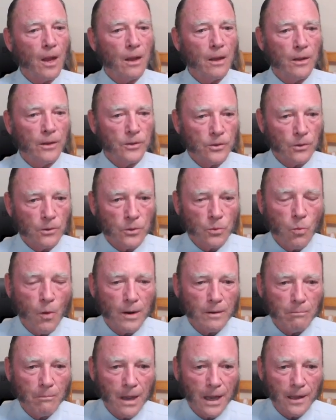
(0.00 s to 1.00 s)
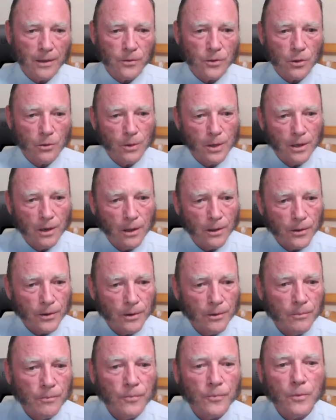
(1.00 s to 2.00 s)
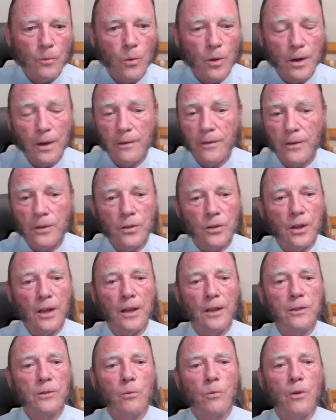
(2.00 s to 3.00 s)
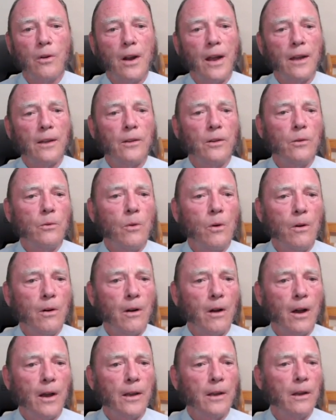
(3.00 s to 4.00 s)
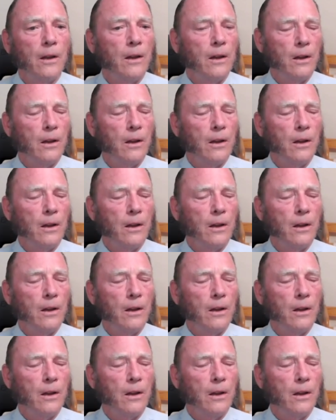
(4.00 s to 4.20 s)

So as one man to another, whatever stage we're at, you or I,